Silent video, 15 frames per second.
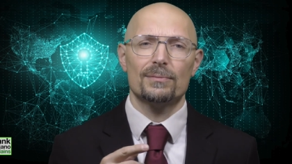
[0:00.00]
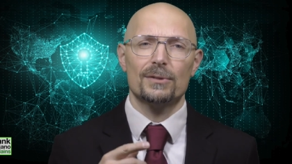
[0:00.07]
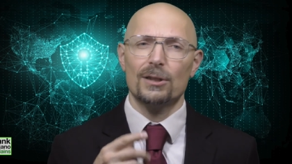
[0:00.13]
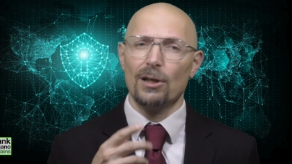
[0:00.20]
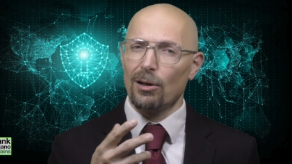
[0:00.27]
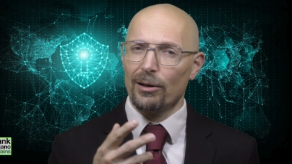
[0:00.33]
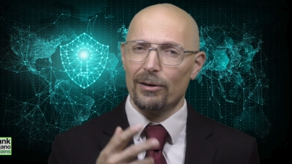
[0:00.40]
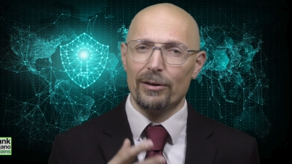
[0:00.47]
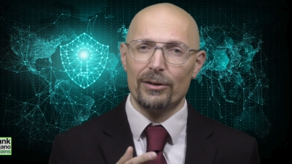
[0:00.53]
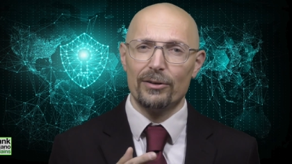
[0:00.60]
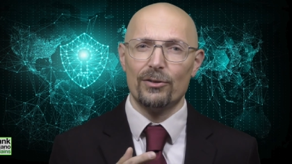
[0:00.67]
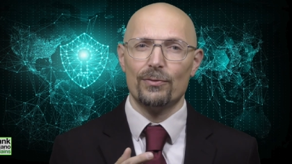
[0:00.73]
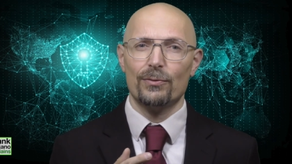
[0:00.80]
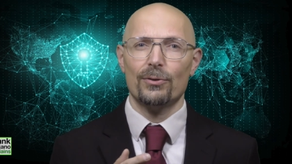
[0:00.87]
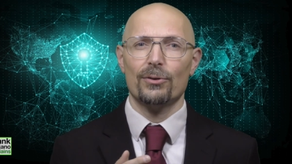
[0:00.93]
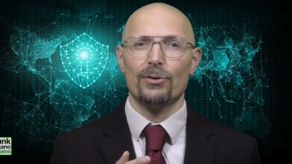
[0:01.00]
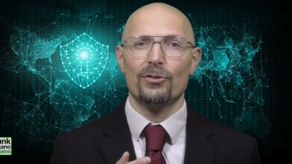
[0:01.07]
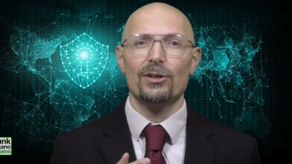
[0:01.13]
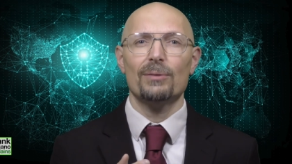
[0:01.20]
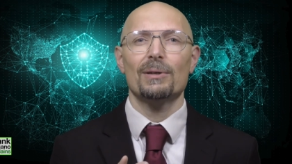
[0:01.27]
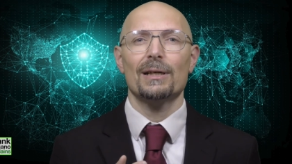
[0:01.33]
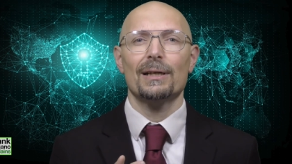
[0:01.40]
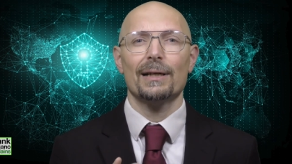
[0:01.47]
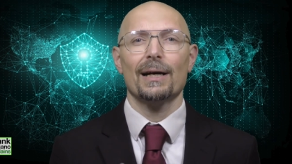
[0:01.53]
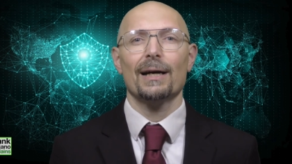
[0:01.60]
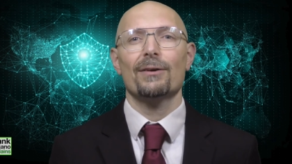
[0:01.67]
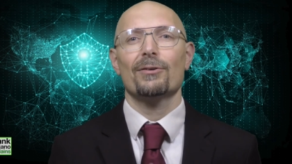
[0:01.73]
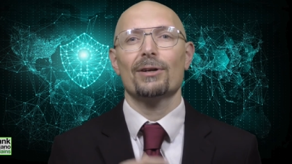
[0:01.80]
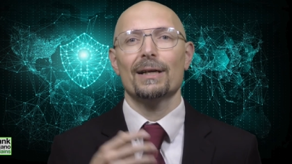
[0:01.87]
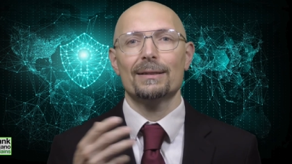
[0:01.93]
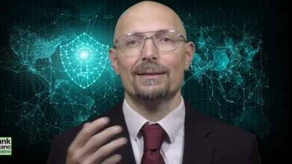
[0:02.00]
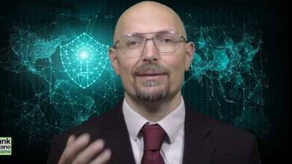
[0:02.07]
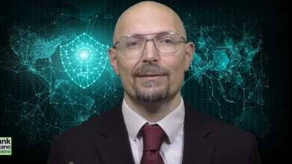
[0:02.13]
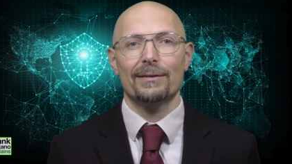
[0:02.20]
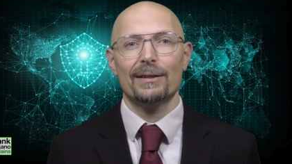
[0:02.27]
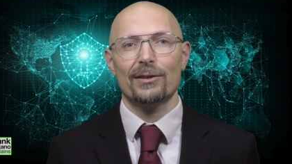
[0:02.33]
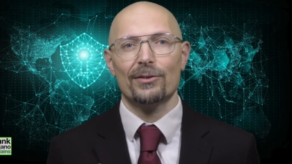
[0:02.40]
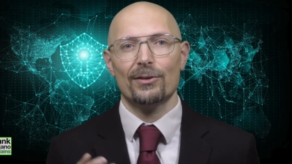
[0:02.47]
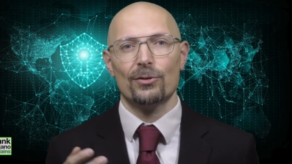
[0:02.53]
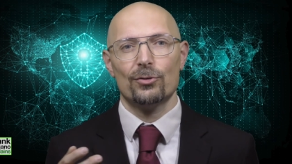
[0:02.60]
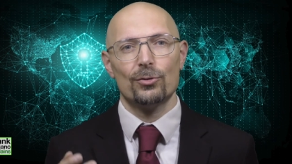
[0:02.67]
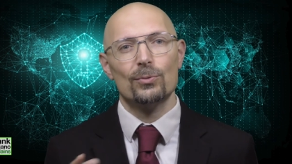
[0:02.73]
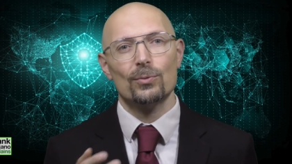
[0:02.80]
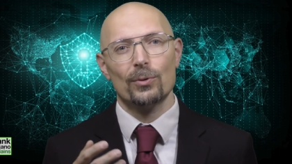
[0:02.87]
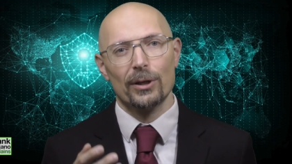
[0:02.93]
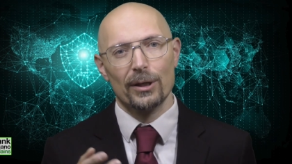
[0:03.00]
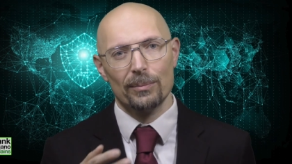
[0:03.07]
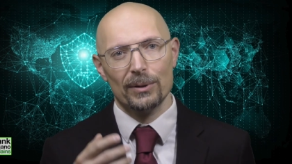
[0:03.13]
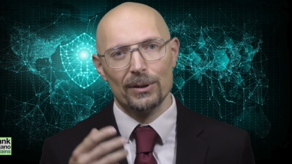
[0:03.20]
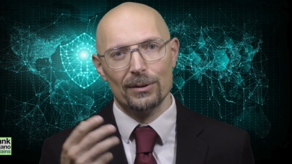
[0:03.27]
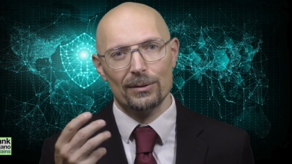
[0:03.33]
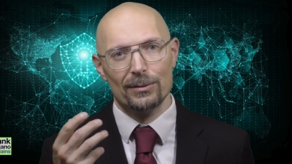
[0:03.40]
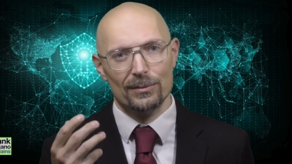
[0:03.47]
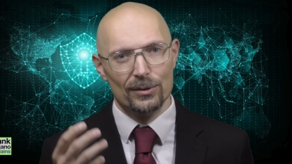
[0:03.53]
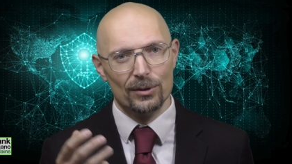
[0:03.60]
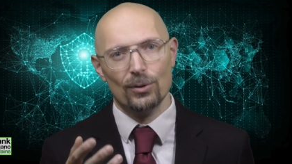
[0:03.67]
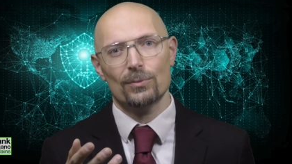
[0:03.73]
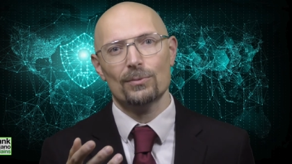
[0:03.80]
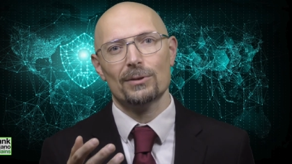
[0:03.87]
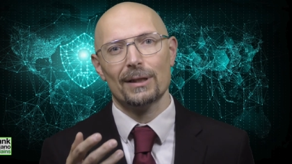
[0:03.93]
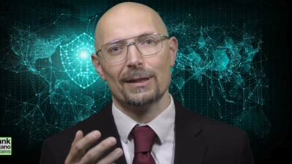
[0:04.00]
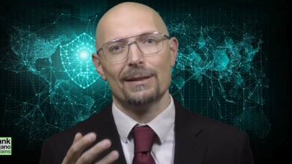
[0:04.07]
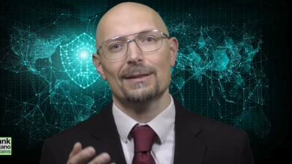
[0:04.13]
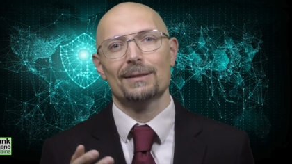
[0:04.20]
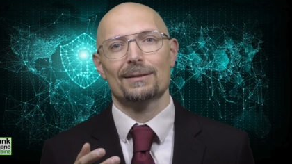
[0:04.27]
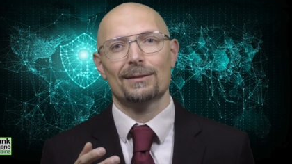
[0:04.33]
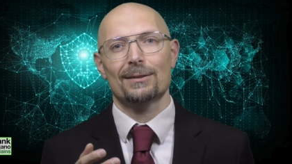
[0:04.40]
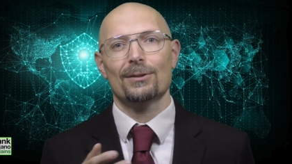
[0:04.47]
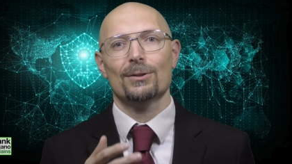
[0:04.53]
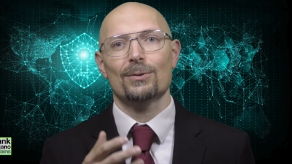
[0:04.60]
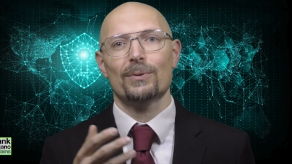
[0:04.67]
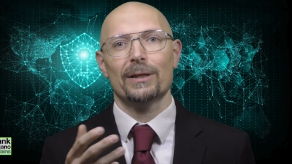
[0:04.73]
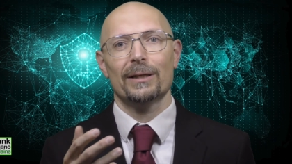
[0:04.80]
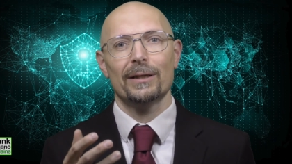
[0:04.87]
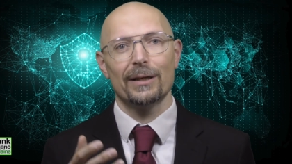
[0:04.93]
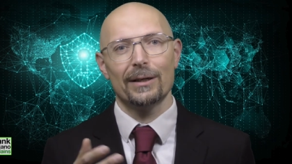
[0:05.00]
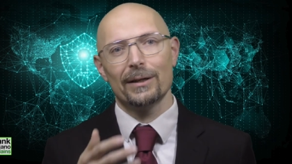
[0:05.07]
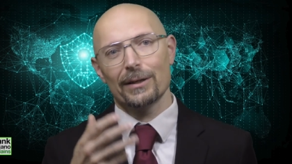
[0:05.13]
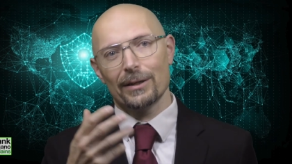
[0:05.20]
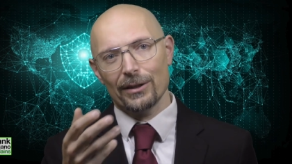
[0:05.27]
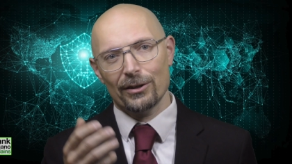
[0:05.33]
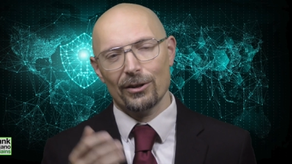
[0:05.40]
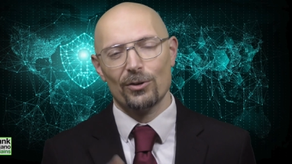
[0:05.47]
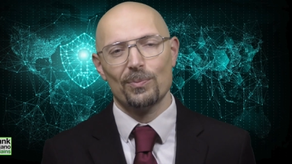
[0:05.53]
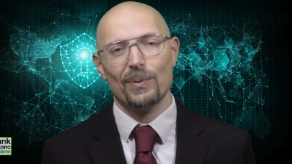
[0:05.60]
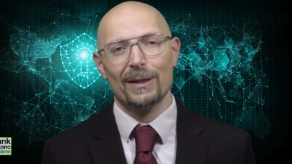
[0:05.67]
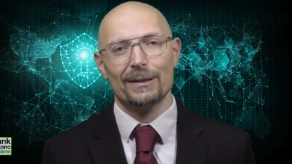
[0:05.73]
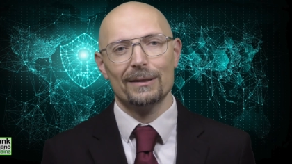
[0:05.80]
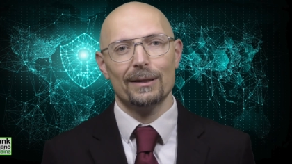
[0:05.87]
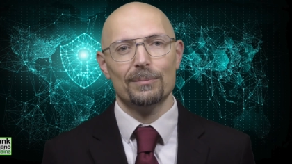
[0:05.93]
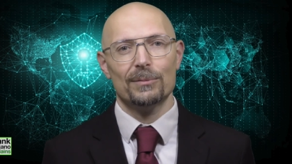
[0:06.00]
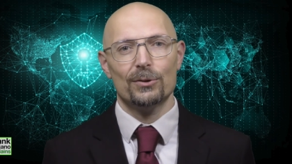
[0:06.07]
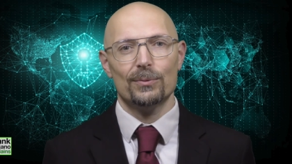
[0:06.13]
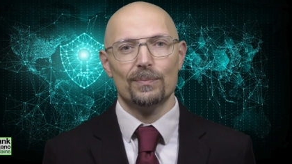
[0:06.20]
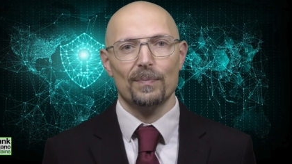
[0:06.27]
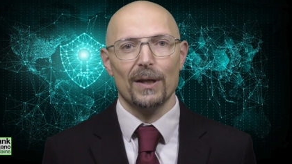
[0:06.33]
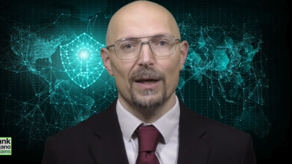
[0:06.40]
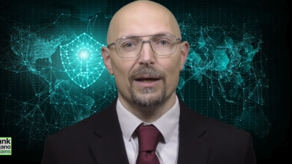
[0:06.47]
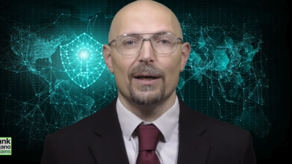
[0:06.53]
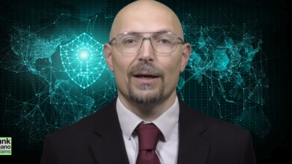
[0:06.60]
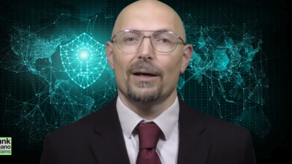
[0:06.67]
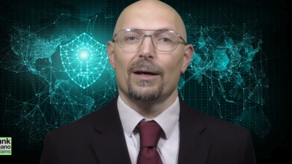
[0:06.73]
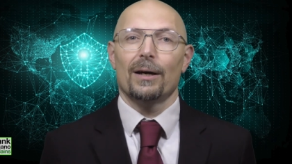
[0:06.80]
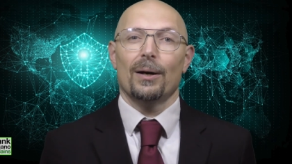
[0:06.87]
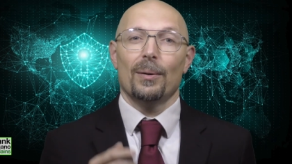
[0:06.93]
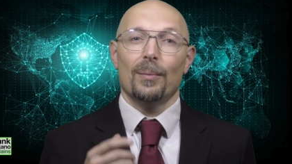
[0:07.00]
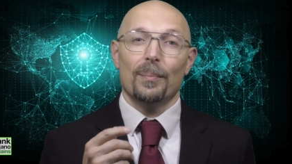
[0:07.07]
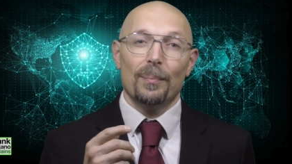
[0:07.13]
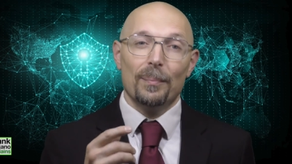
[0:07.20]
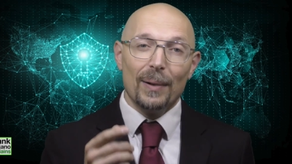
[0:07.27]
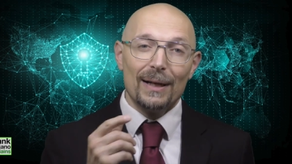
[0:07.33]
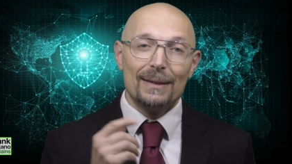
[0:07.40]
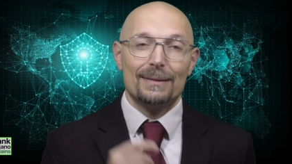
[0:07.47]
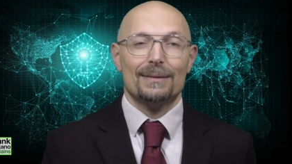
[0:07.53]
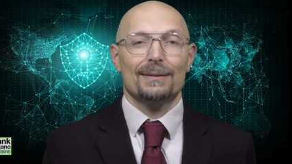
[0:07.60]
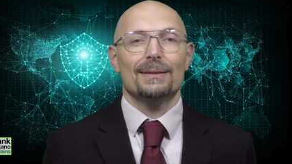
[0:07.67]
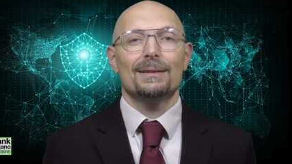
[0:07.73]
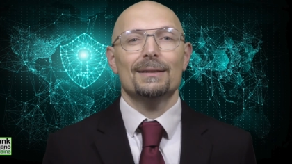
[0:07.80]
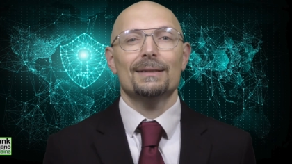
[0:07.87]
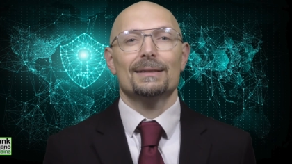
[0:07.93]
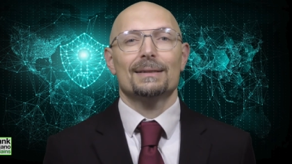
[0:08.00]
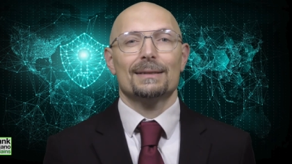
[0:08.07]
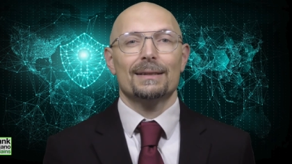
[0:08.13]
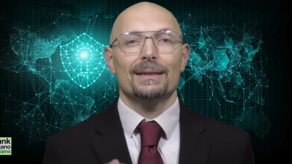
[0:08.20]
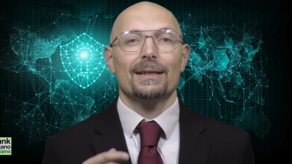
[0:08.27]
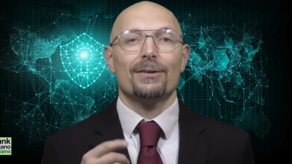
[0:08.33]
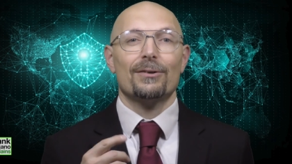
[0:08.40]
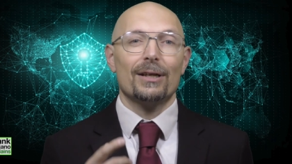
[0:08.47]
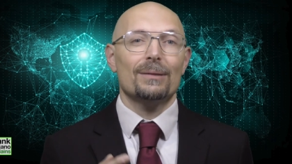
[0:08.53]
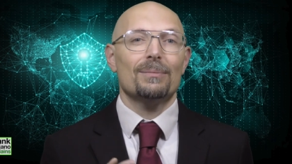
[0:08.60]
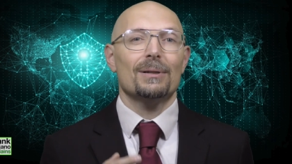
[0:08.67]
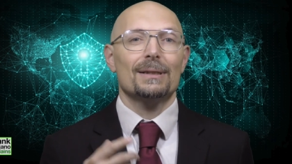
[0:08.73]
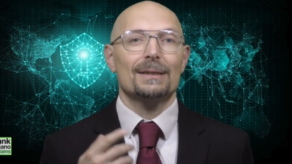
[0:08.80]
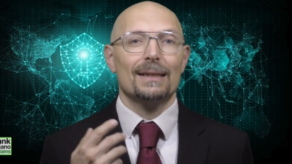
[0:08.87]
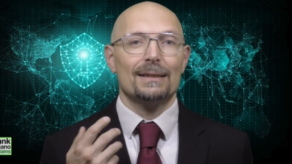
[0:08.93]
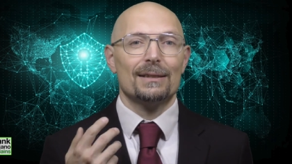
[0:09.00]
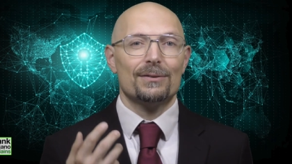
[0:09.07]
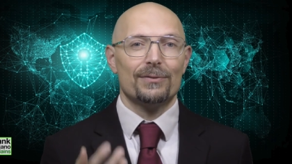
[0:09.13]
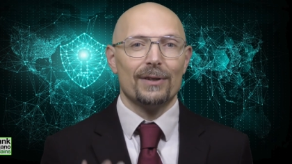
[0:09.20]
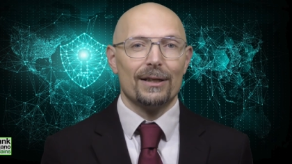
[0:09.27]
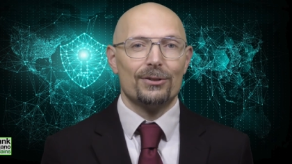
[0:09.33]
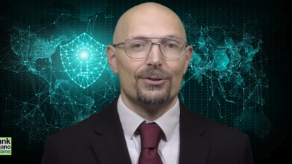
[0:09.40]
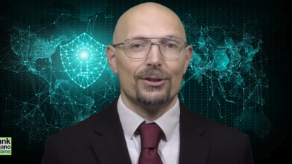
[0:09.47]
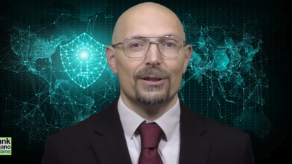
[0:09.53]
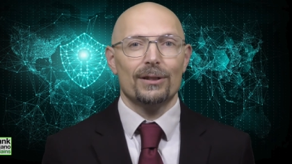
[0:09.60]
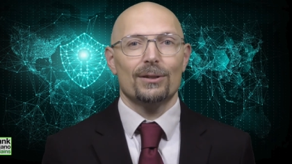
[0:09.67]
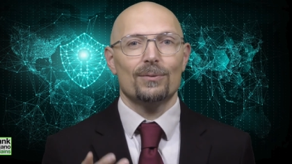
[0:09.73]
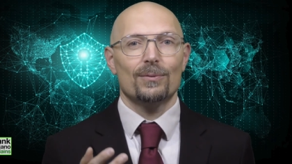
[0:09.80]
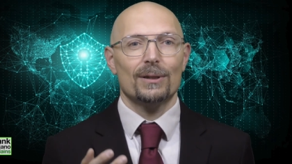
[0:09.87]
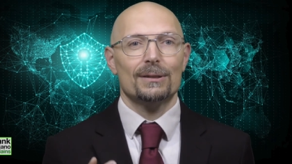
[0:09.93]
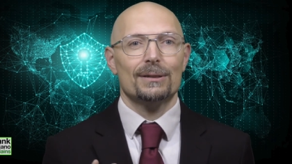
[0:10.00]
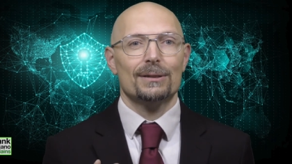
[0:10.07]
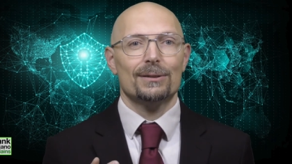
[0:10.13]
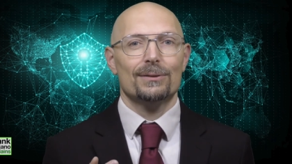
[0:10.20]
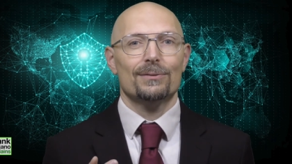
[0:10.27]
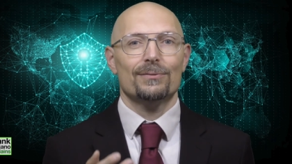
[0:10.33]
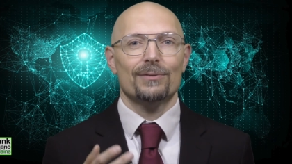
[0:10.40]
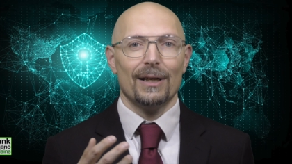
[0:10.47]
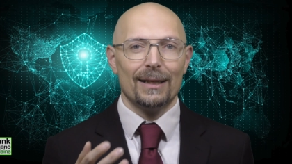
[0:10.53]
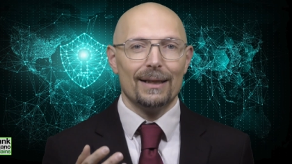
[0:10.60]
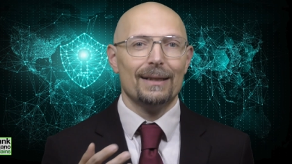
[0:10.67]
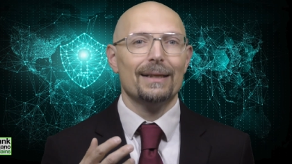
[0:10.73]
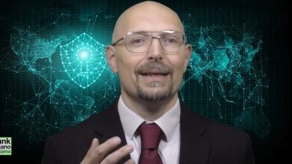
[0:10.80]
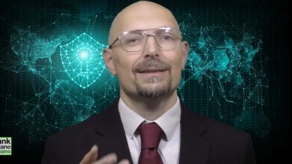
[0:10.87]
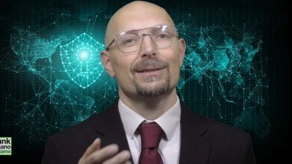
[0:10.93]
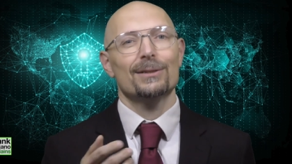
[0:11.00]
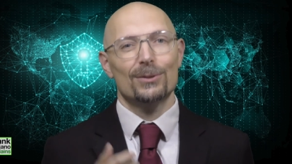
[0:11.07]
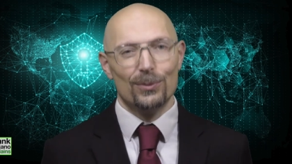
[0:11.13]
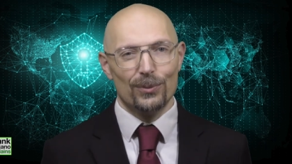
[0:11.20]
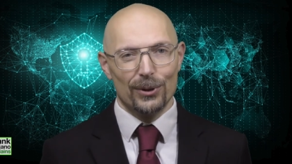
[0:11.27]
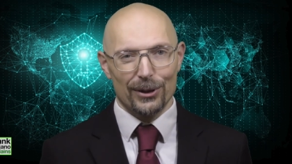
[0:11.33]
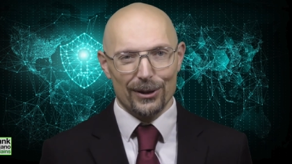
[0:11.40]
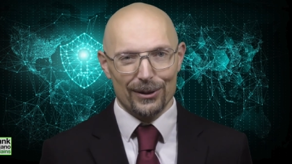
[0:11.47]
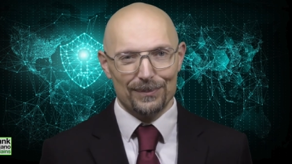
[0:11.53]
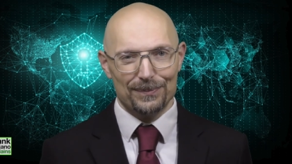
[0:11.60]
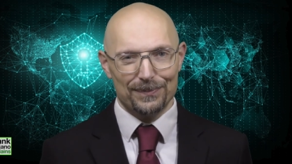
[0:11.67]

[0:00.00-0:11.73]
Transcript: tolerance for seemingly unrelated things that should work but don't, at least not the way you expected them to. But it's incredibly satisfactory once you finally get it to work.